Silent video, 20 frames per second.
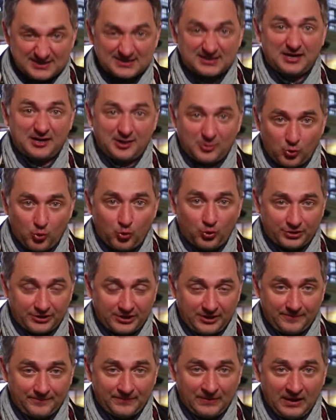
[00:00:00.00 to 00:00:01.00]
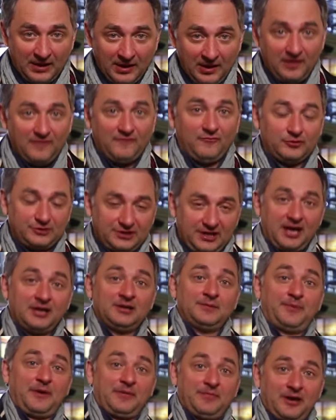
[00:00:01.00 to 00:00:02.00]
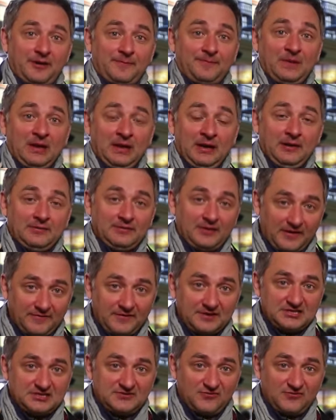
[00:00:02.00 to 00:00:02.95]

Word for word: I, for one, haven't, despite all of my experience.